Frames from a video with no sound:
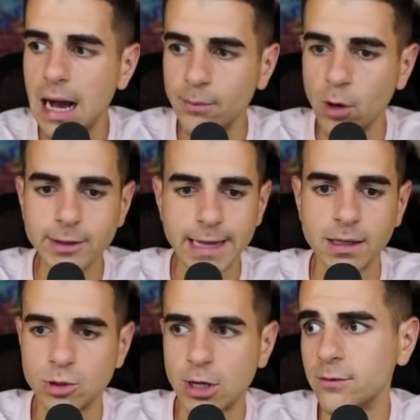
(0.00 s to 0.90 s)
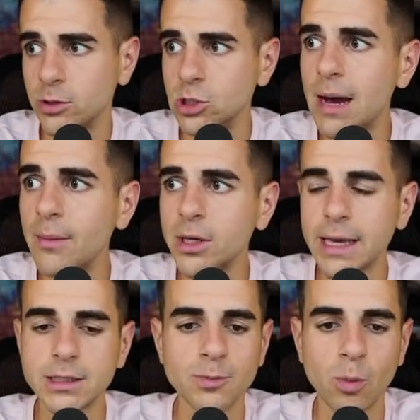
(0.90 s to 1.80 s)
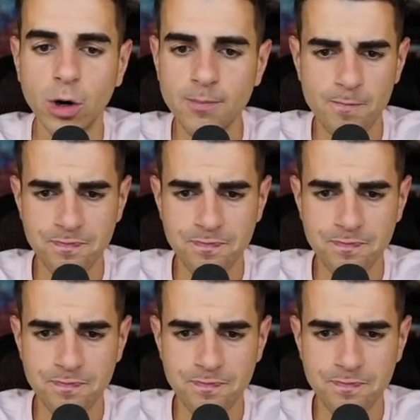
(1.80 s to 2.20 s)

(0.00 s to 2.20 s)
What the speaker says: I'm going to end up drafting one. So now I'm looking at this board.